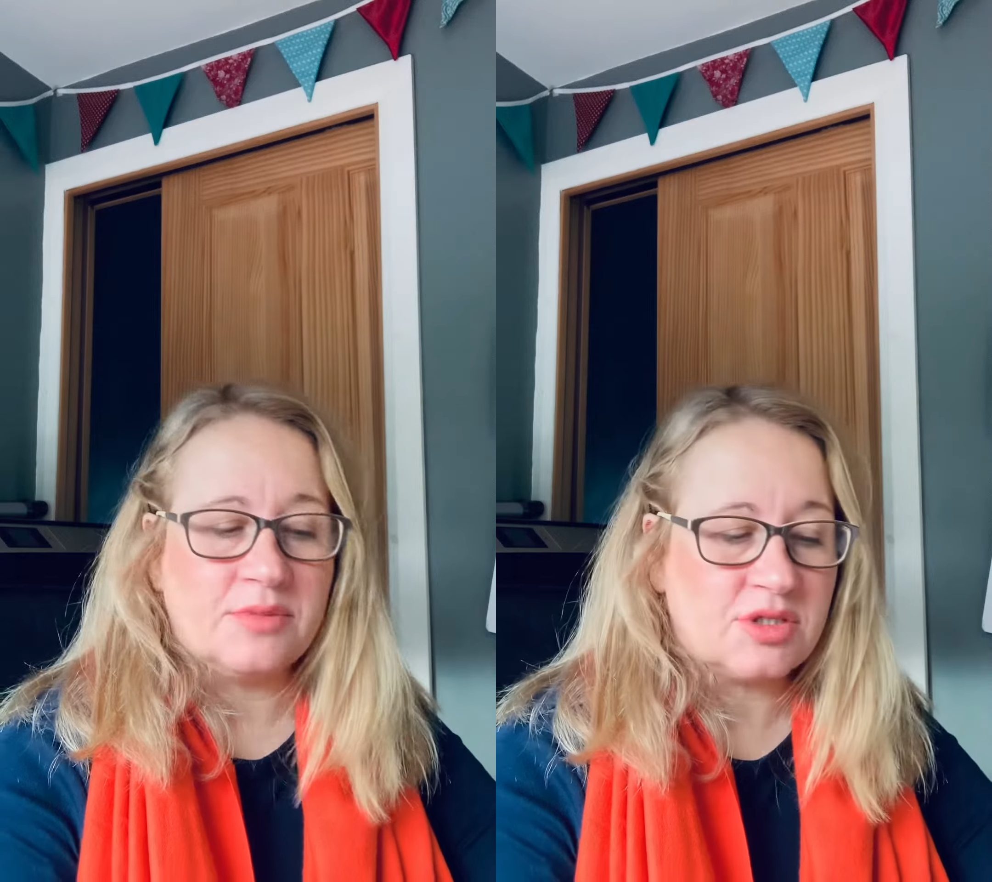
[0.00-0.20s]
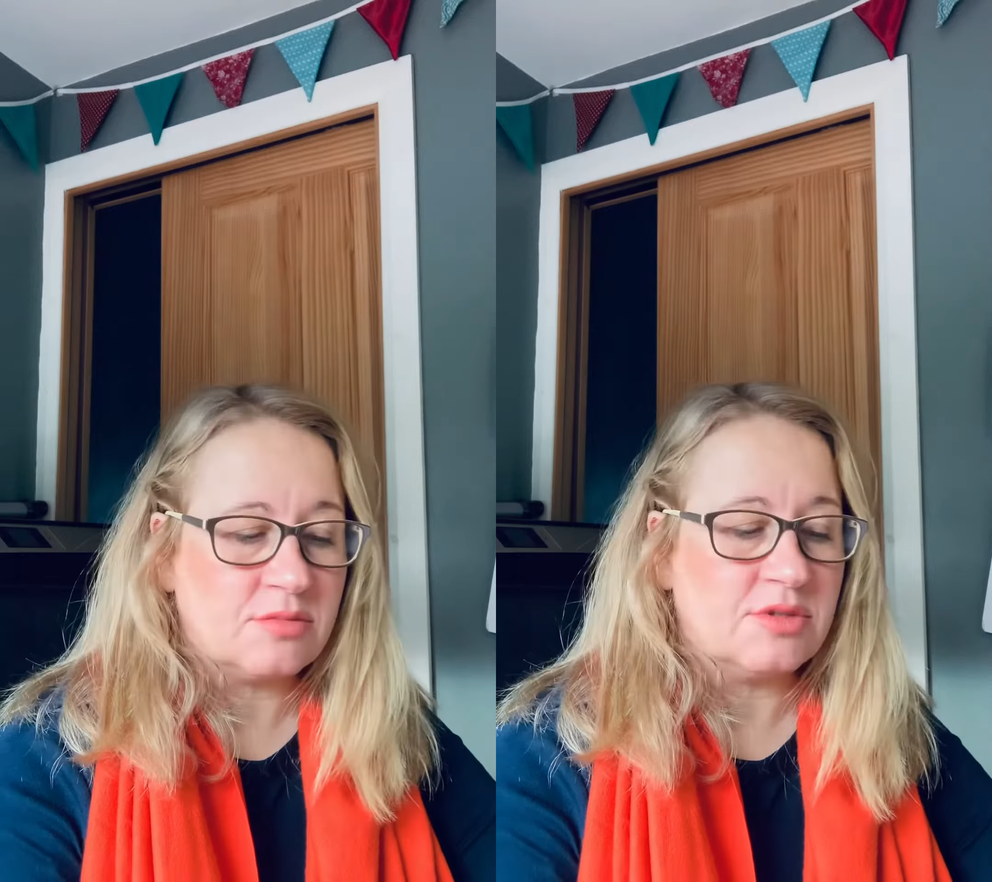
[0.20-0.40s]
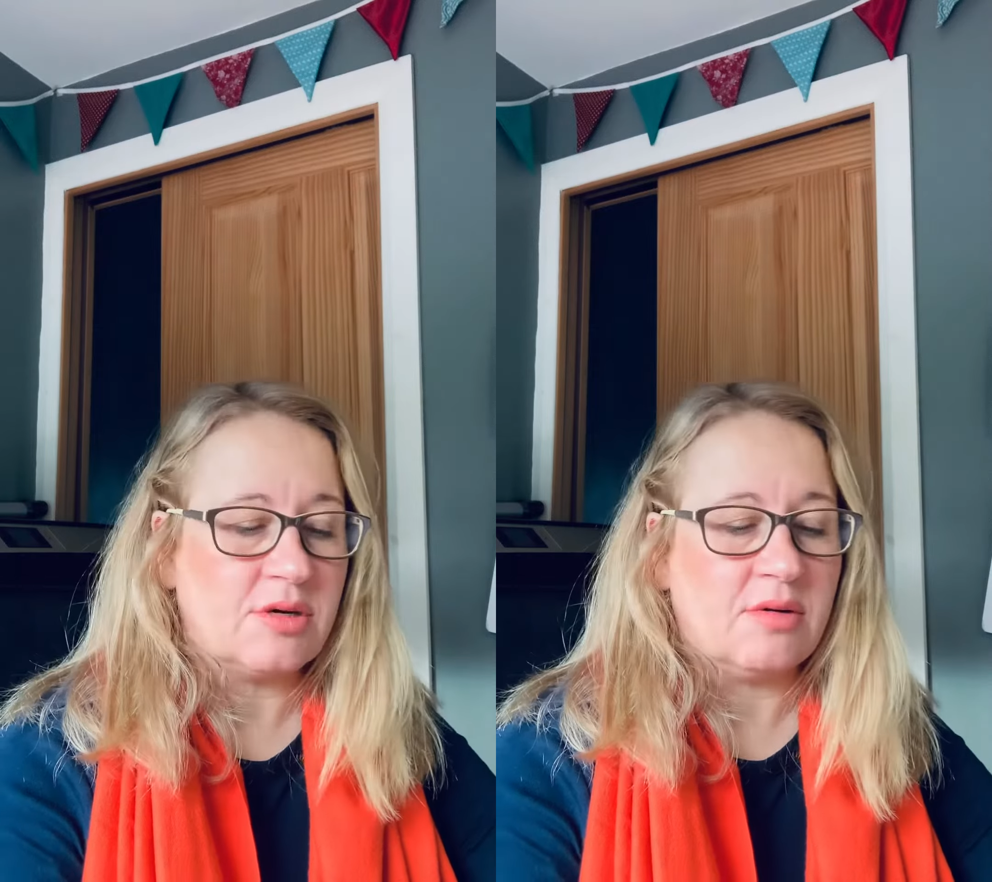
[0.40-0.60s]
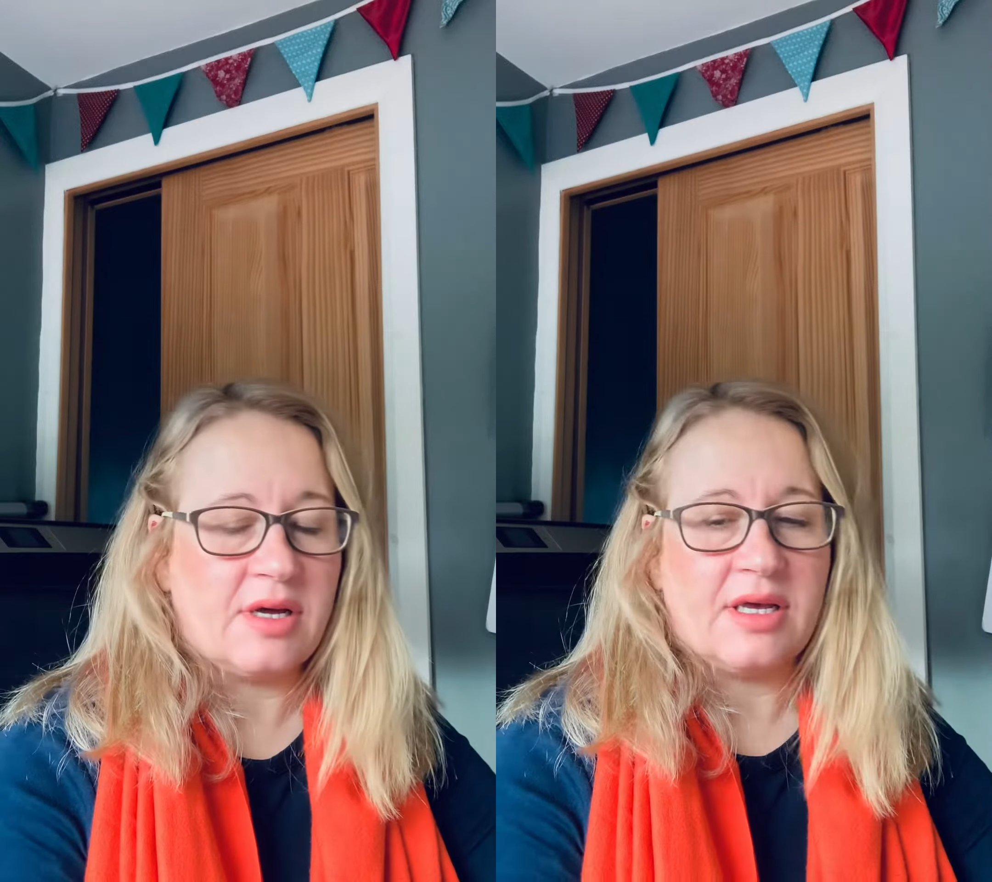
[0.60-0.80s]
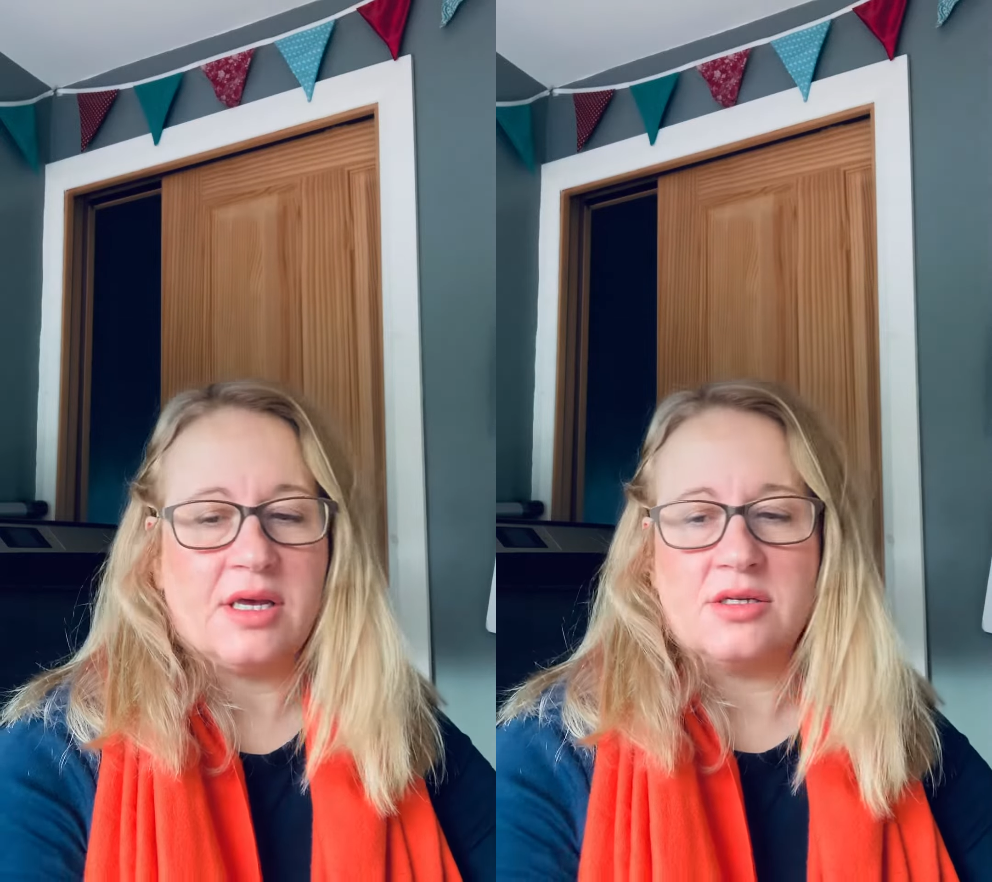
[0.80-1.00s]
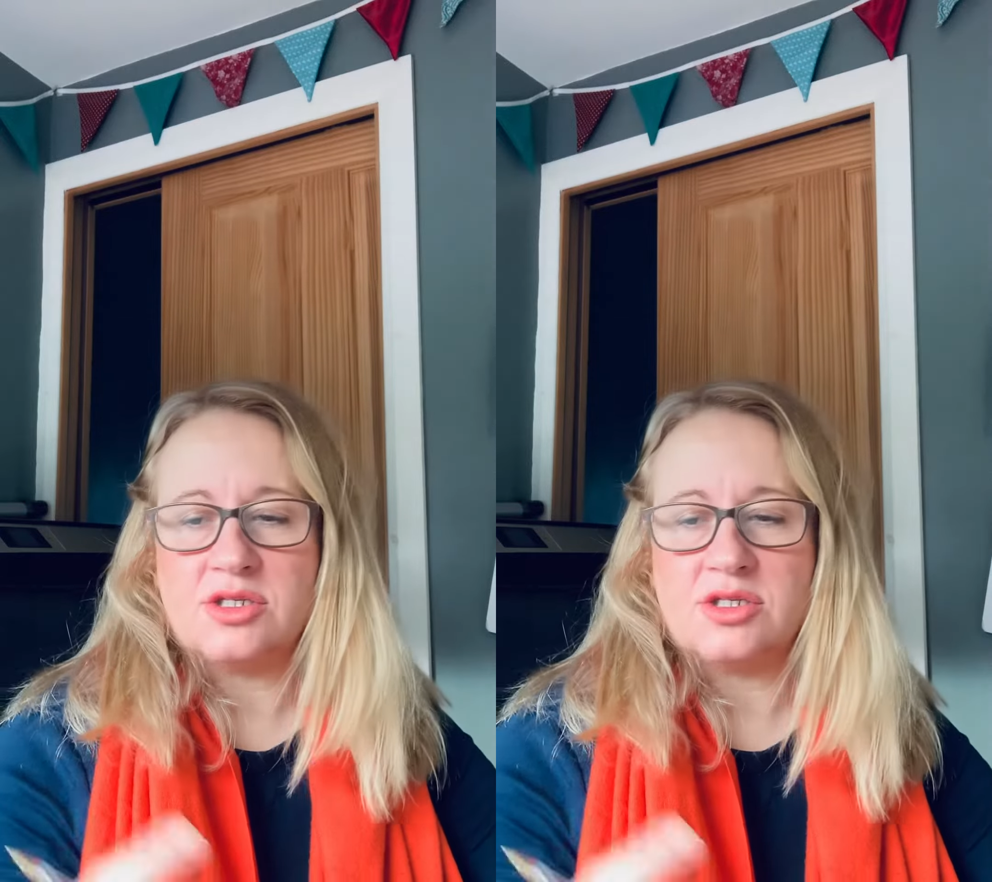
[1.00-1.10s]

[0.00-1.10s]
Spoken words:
some don't like it.